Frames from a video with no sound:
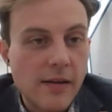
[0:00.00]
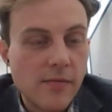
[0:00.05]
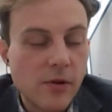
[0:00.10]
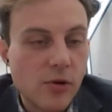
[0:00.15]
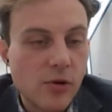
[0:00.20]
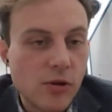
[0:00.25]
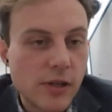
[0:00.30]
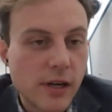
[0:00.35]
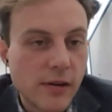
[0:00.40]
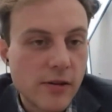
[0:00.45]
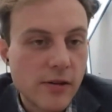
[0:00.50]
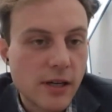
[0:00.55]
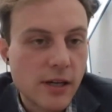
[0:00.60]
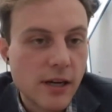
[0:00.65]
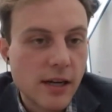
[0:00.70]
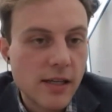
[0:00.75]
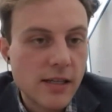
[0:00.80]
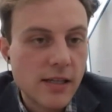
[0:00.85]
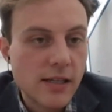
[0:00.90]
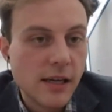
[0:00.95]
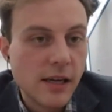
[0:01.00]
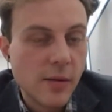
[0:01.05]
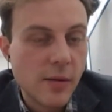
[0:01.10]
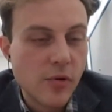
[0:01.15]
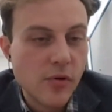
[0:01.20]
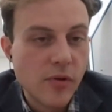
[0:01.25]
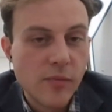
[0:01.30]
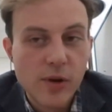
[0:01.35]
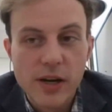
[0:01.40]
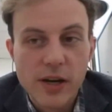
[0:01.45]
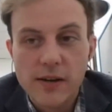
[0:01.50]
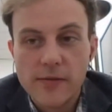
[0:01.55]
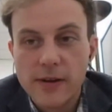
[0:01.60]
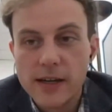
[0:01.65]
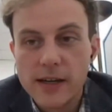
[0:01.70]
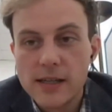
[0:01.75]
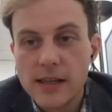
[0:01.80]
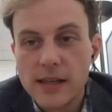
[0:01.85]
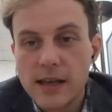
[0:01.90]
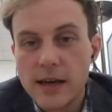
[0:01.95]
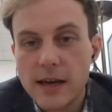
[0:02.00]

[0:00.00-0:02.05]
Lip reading: funeral director and senior bereavement advisor